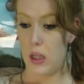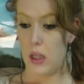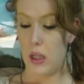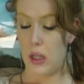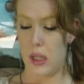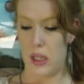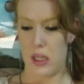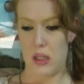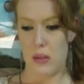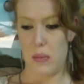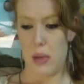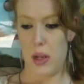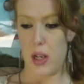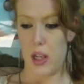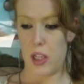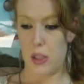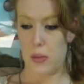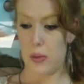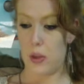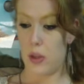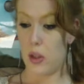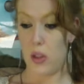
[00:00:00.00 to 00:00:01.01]
It is
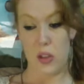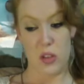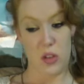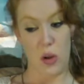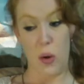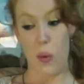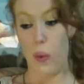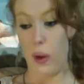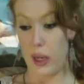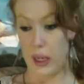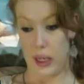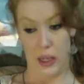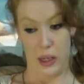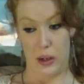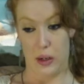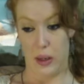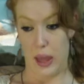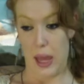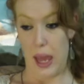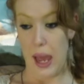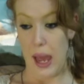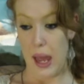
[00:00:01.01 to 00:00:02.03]
impossible, don't want to hear
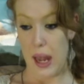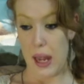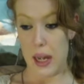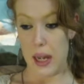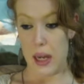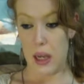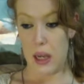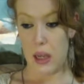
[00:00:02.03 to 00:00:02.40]
that.